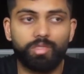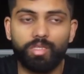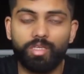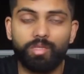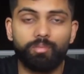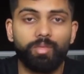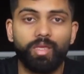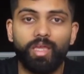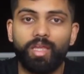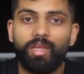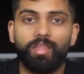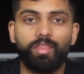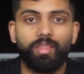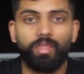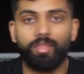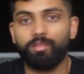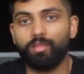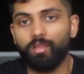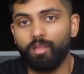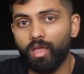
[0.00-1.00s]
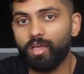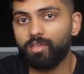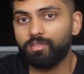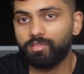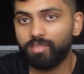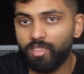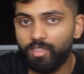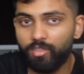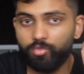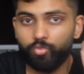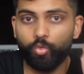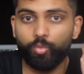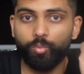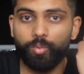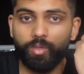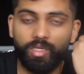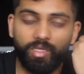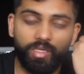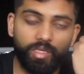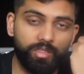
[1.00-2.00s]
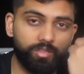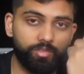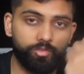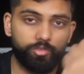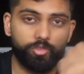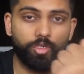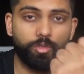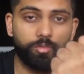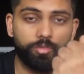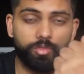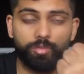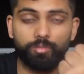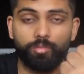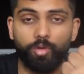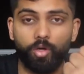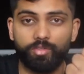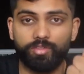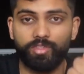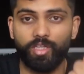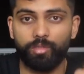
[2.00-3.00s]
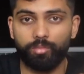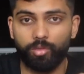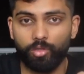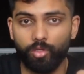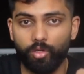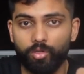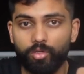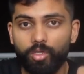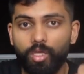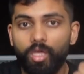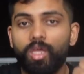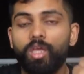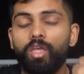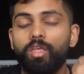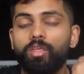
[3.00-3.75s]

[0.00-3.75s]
It can be anything. Like I said, this will be in the description box down below.